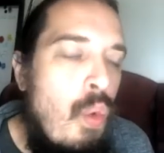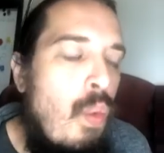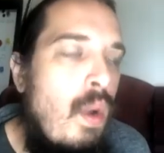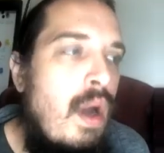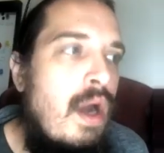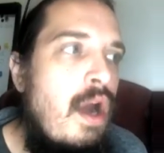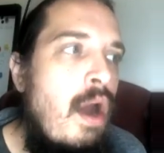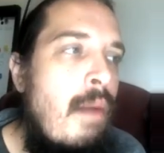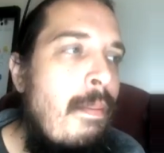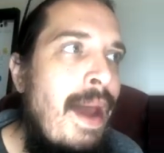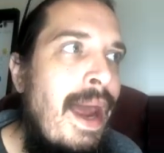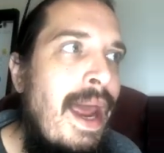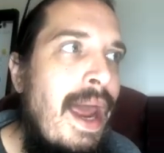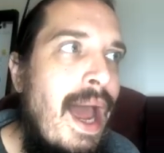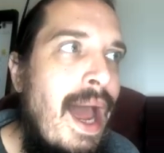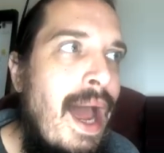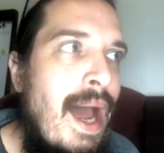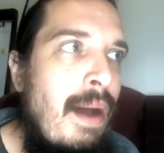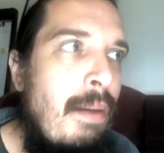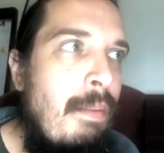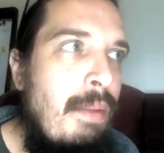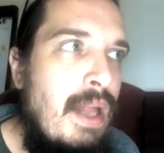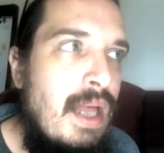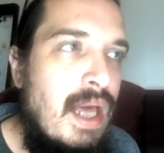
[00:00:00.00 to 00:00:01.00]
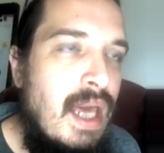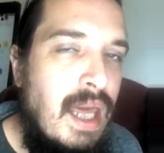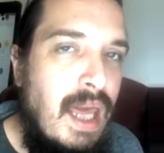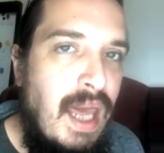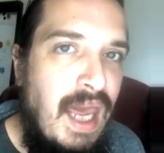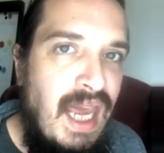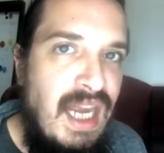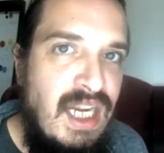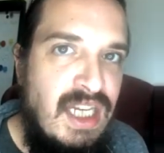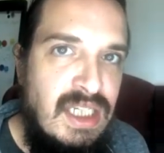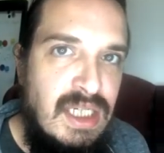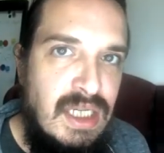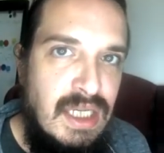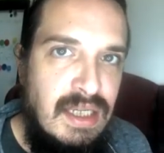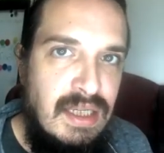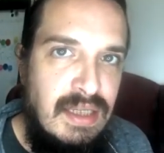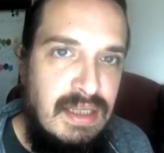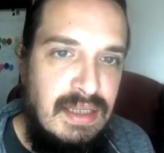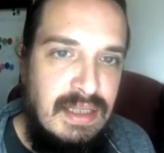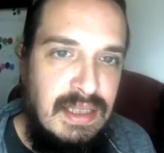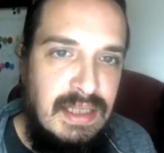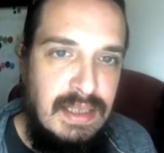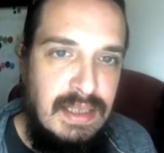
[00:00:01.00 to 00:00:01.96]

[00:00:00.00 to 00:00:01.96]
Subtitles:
What are my obligations?